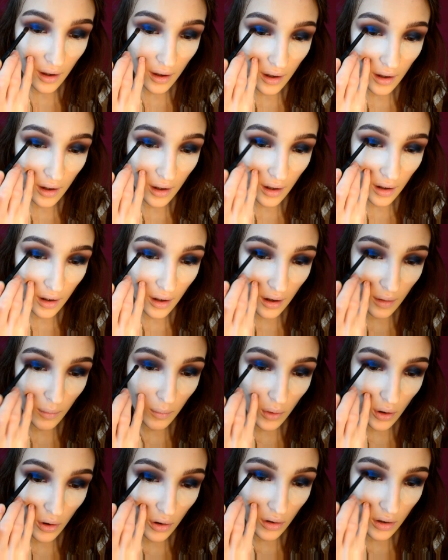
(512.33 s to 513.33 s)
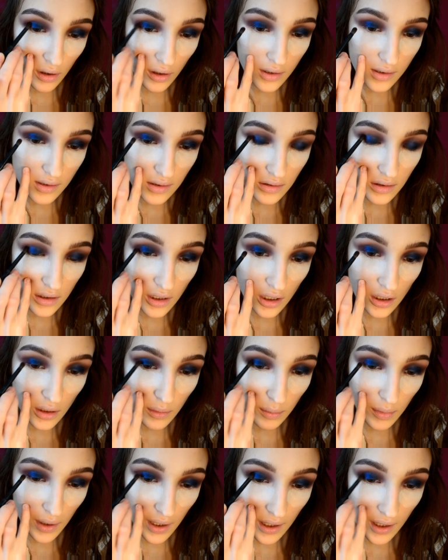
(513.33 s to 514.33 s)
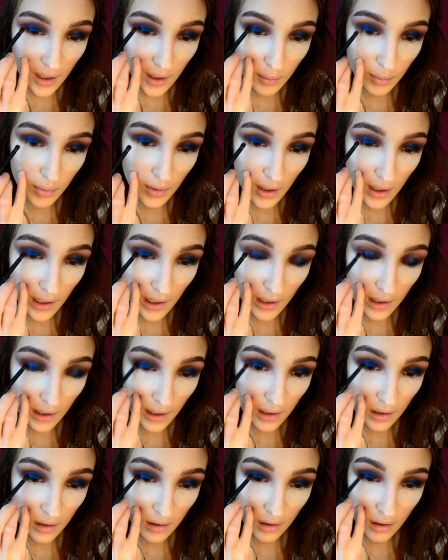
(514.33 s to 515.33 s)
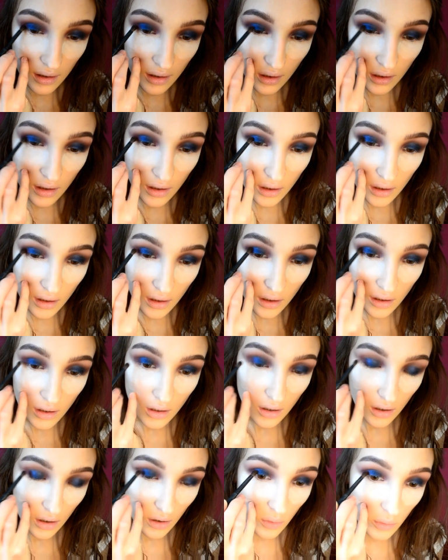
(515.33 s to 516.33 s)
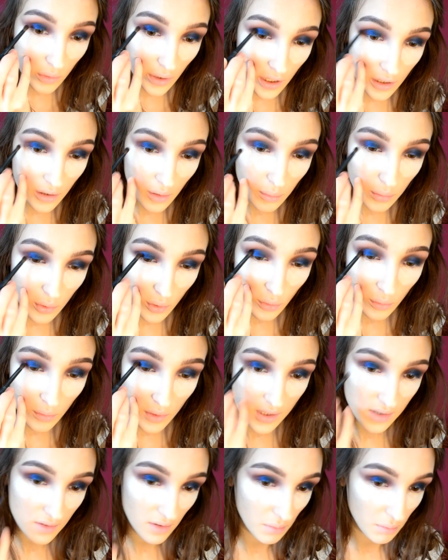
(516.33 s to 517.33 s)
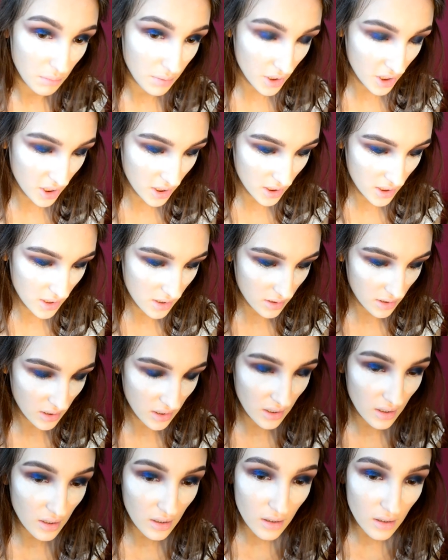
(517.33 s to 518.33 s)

And I'm gonna start by applying it where the blue meets the burgundy,